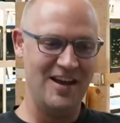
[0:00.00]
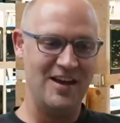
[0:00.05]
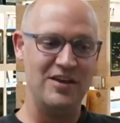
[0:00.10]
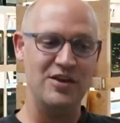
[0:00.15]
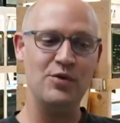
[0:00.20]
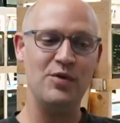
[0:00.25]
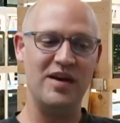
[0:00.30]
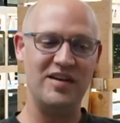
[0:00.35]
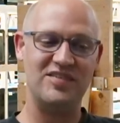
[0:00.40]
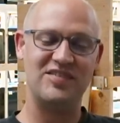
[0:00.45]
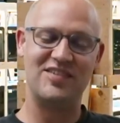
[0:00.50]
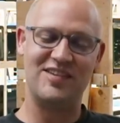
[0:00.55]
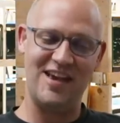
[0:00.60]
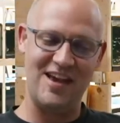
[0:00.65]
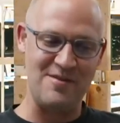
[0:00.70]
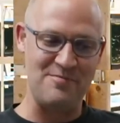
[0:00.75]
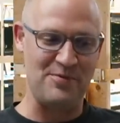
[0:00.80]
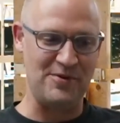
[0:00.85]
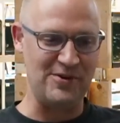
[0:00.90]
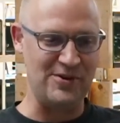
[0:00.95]
U.S.
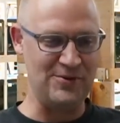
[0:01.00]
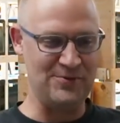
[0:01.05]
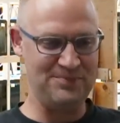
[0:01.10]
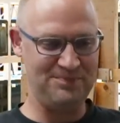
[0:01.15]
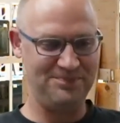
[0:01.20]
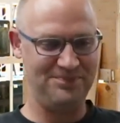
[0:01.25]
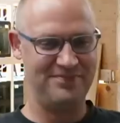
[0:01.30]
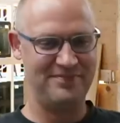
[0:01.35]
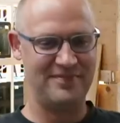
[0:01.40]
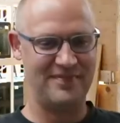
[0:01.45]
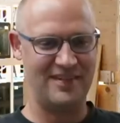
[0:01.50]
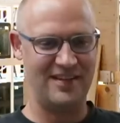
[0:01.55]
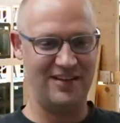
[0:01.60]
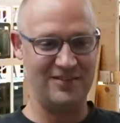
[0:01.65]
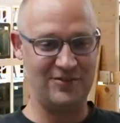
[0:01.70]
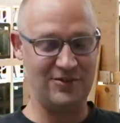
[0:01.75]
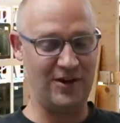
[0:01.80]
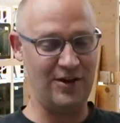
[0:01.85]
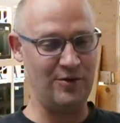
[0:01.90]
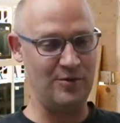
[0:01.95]
Scaper. I'll
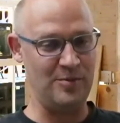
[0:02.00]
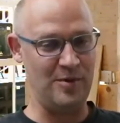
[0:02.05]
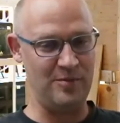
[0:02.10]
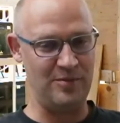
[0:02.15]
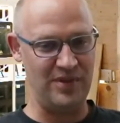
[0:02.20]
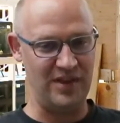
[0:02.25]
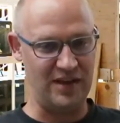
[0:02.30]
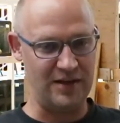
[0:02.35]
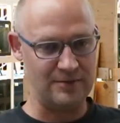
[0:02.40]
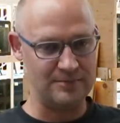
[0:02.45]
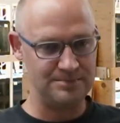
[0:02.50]
try to remember that.